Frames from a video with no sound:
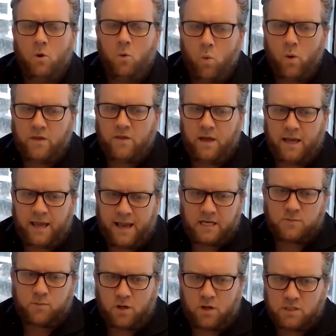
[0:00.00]
we think
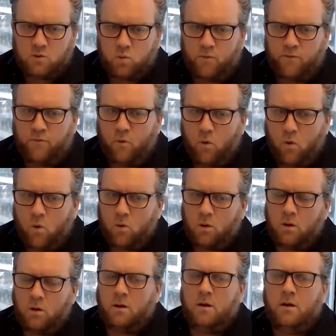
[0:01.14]
house prices will fall
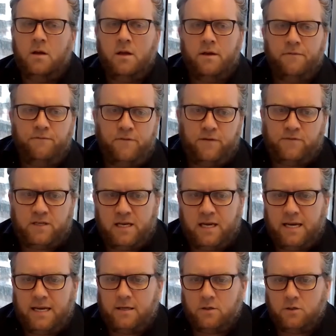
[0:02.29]

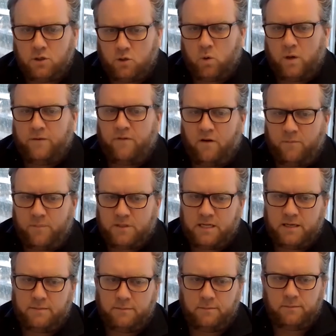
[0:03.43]
15 to 25%.
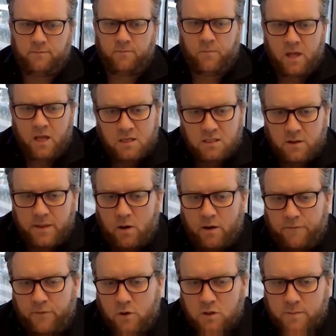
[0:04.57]
So there are
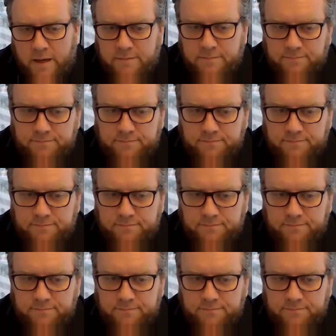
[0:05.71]
our views, mate.